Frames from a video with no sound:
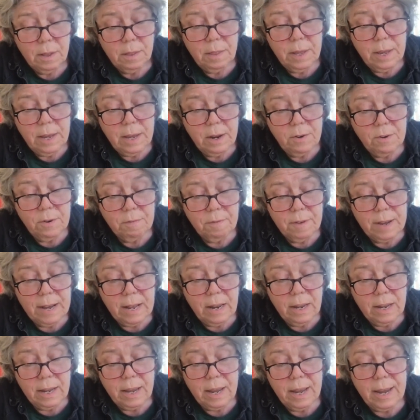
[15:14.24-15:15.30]
the
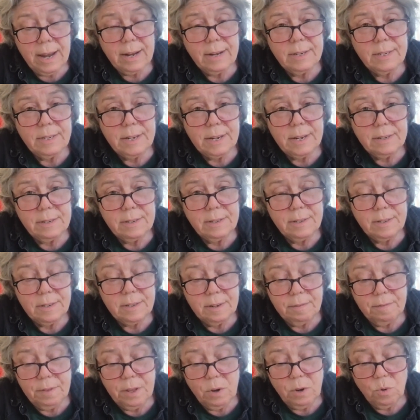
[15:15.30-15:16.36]
intervallic excess
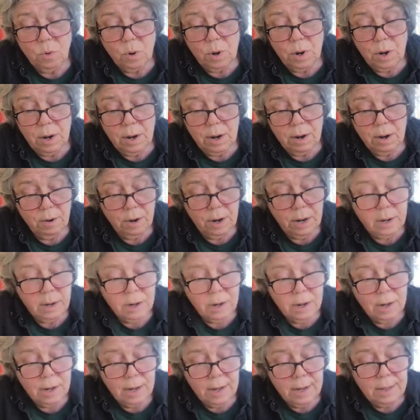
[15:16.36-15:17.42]
of the ordinary,
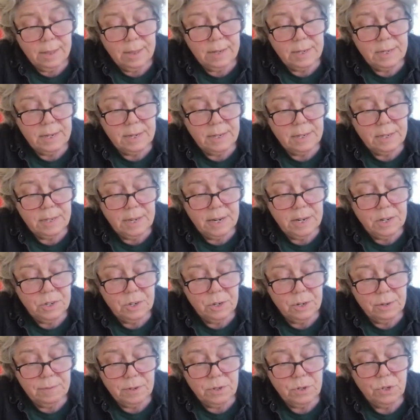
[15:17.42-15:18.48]
the
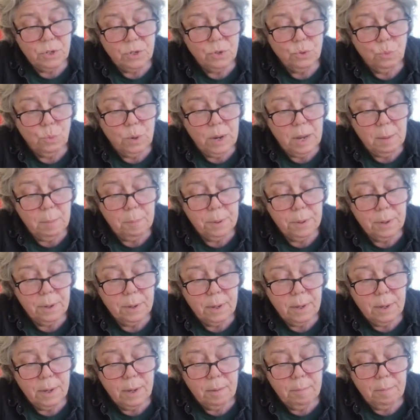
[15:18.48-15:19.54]
sensation of a sweep
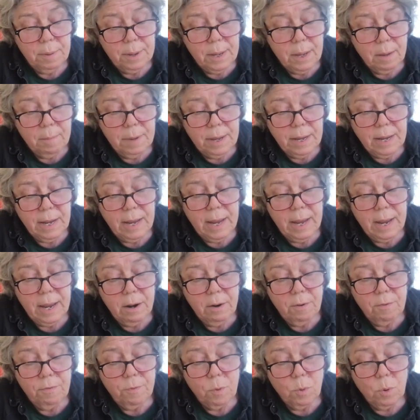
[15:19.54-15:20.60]
becoming
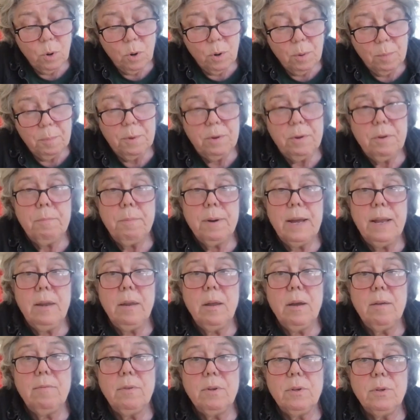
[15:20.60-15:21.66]
informed by
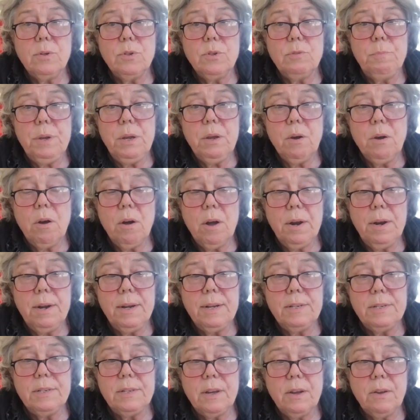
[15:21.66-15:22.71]
levels beyond
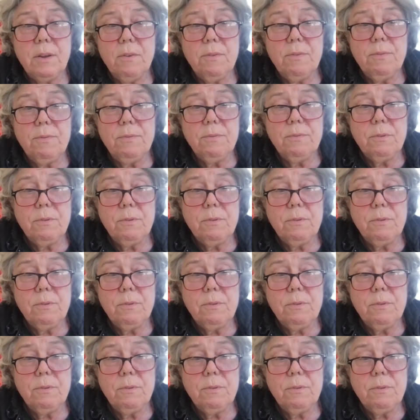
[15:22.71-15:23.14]
itself.